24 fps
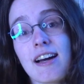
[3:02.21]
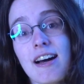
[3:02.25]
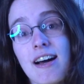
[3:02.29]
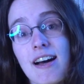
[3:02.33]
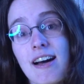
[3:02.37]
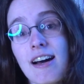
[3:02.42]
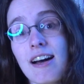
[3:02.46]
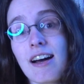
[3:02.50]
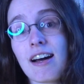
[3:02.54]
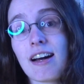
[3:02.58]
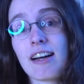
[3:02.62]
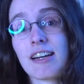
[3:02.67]

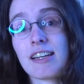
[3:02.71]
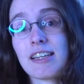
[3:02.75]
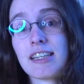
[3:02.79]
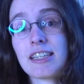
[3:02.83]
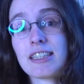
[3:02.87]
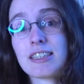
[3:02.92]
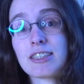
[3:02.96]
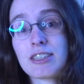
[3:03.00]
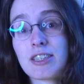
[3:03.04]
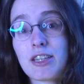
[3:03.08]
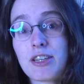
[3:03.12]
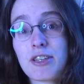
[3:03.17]
Uh,
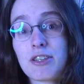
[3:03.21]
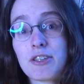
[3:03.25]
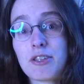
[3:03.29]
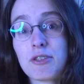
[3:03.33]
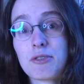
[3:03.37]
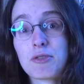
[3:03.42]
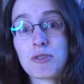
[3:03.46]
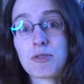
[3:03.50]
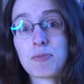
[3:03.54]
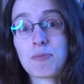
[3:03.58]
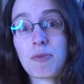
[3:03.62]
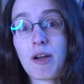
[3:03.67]
it's a
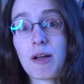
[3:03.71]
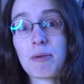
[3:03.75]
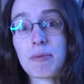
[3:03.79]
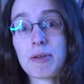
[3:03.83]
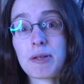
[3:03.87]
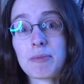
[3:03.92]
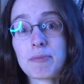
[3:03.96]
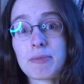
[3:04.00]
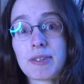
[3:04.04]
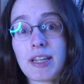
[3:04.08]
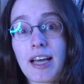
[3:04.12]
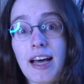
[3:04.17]
huge
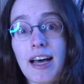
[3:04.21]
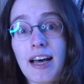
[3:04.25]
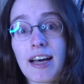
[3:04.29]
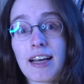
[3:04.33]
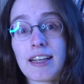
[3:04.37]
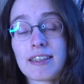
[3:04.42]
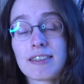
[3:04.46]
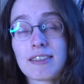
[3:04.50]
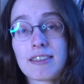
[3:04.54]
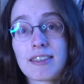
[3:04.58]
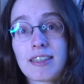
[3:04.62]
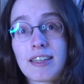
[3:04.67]
problem
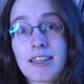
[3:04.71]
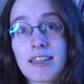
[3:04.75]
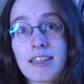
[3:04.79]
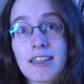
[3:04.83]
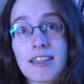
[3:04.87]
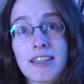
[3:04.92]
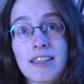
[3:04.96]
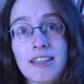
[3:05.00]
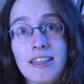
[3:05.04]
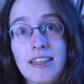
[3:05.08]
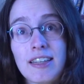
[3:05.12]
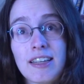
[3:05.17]
that,
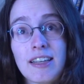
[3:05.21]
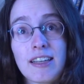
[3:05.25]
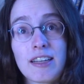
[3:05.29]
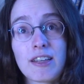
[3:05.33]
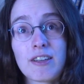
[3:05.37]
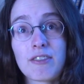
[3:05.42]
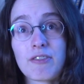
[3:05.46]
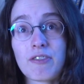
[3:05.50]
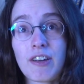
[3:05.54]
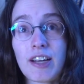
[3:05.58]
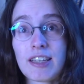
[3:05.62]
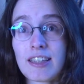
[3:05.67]

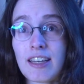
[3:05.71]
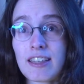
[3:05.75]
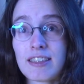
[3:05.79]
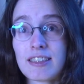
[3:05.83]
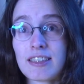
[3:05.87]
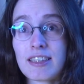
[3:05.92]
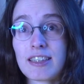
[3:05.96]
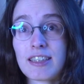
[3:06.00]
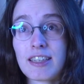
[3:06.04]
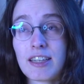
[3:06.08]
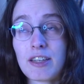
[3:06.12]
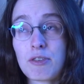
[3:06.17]
in fact,
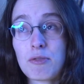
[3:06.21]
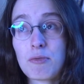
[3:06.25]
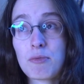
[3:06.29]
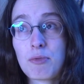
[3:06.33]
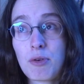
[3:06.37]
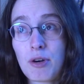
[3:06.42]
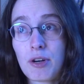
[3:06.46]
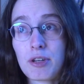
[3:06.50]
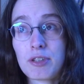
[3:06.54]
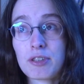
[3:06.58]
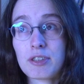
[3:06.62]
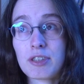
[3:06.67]
that he can
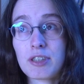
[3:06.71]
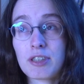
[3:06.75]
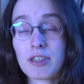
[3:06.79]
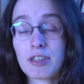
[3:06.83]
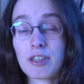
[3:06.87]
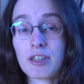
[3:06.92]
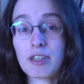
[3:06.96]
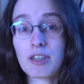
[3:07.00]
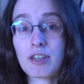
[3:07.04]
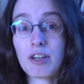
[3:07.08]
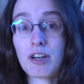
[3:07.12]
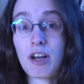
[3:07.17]
work
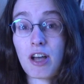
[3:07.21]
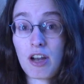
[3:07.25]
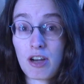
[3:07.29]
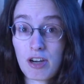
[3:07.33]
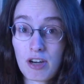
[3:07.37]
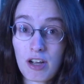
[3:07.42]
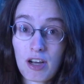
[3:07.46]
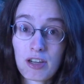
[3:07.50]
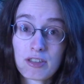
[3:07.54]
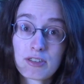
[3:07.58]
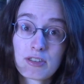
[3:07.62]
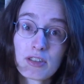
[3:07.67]
a
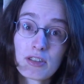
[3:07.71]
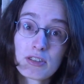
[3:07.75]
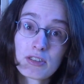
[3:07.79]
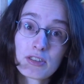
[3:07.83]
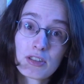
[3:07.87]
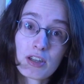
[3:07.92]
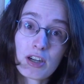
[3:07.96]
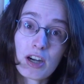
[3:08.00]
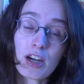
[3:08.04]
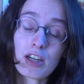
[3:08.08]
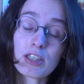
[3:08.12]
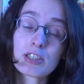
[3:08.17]
lot
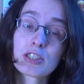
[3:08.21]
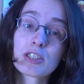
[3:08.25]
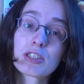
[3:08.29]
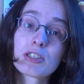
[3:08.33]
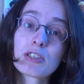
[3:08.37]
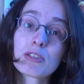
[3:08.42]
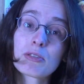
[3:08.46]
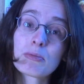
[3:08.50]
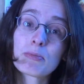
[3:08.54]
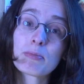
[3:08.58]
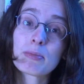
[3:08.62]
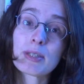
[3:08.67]
on
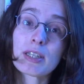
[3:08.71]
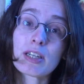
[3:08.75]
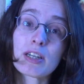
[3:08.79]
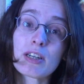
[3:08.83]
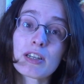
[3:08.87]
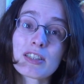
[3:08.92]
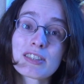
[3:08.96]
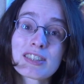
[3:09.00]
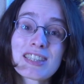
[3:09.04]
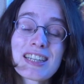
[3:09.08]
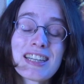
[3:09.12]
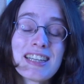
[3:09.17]
costume
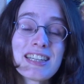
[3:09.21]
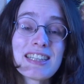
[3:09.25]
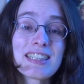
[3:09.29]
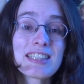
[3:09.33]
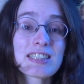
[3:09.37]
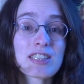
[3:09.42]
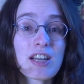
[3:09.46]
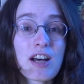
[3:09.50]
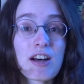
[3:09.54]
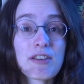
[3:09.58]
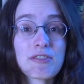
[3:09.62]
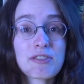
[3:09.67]
because
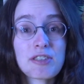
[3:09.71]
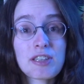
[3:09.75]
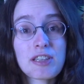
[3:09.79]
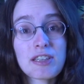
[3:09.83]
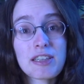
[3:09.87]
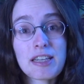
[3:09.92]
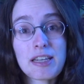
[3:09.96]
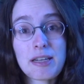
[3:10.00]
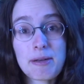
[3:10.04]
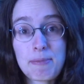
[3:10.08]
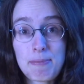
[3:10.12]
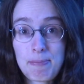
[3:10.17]
it's
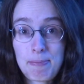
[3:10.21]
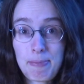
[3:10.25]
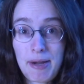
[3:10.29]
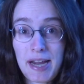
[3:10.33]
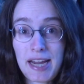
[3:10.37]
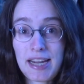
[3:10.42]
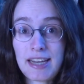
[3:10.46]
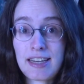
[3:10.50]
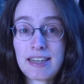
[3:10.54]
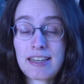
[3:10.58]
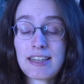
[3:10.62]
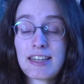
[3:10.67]
often in
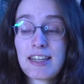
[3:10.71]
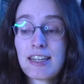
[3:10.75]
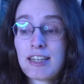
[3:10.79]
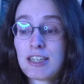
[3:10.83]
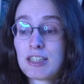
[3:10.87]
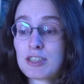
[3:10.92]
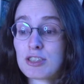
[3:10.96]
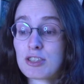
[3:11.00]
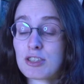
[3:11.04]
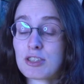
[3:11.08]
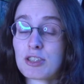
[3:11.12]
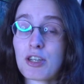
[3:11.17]
pain
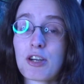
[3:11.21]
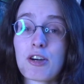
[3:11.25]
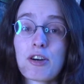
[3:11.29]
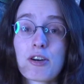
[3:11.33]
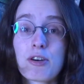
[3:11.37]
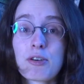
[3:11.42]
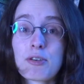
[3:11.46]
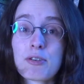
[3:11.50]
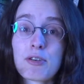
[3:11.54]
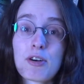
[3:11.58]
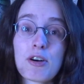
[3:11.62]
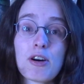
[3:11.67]

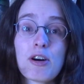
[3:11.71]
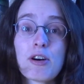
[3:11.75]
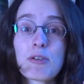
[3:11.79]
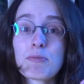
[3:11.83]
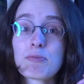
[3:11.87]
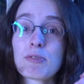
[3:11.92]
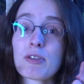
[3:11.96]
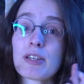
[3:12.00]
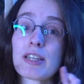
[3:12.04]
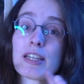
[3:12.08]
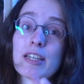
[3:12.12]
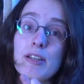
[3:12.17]
so
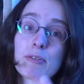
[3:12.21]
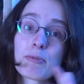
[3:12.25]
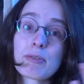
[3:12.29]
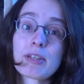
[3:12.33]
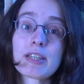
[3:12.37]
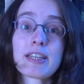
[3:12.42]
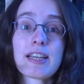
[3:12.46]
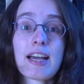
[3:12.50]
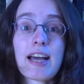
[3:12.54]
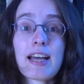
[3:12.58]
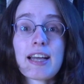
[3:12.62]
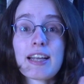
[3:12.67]
hopefully
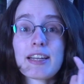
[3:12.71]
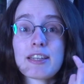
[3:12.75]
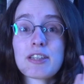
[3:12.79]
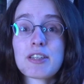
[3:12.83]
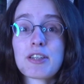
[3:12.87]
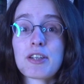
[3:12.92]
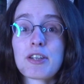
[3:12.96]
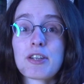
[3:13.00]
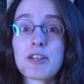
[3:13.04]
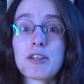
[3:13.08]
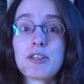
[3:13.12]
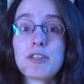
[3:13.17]
we get
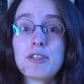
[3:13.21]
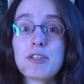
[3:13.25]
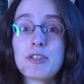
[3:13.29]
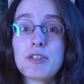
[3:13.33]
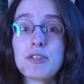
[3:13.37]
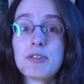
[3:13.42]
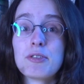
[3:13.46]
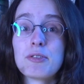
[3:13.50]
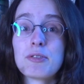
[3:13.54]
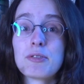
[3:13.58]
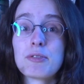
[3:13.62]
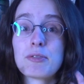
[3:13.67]
a
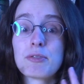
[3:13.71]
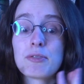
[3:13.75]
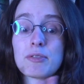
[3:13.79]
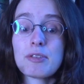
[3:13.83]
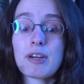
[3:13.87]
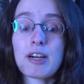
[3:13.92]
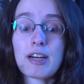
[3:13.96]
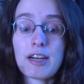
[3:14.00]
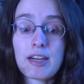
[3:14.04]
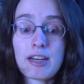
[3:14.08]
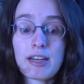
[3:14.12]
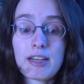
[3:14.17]
new
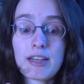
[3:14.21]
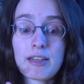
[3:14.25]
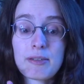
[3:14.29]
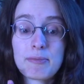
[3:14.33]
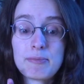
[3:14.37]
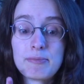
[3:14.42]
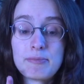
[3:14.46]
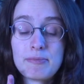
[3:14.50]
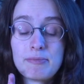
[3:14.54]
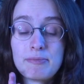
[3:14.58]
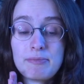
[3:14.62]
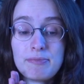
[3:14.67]

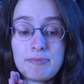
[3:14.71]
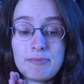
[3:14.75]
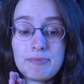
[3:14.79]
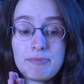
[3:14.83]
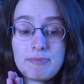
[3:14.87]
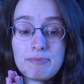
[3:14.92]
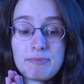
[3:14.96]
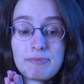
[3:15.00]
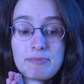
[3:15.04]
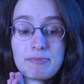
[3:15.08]
um,